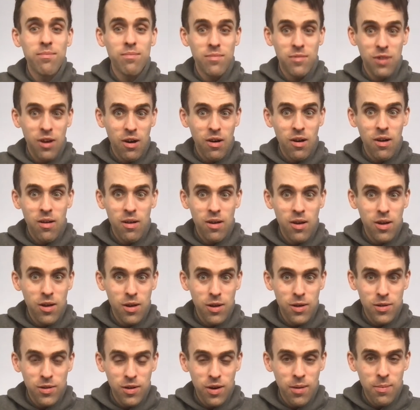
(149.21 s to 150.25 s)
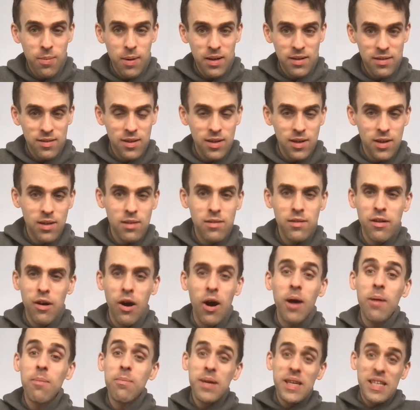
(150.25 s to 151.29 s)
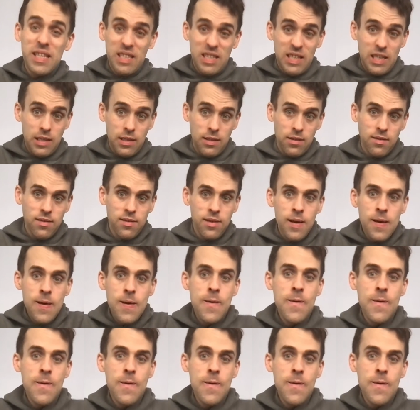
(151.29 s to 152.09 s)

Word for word: di- uh, diabetic diabetes.